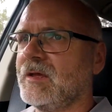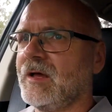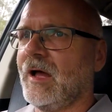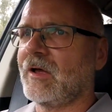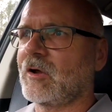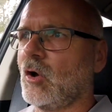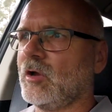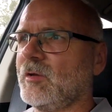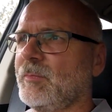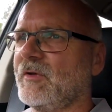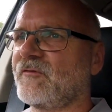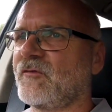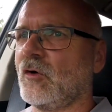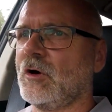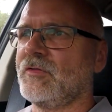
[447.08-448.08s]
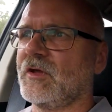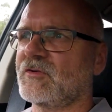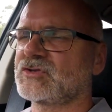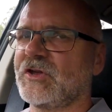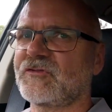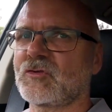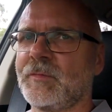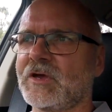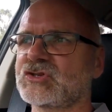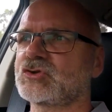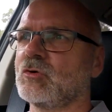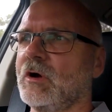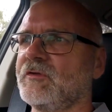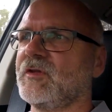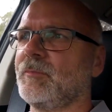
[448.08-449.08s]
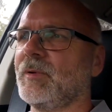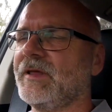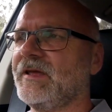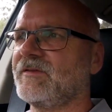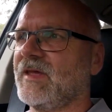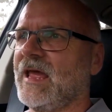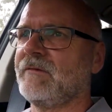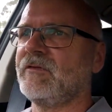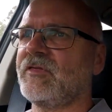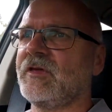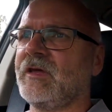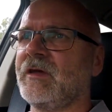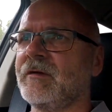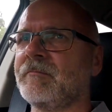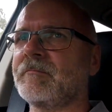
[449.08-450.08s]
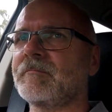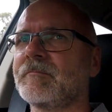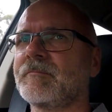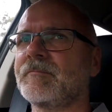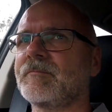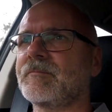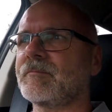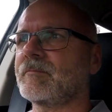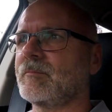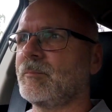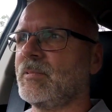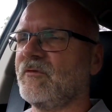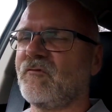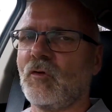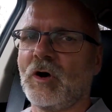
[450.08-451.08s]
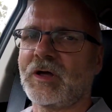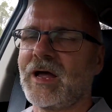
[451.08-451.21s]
I go a little bit further just to make sure I deplete everything before I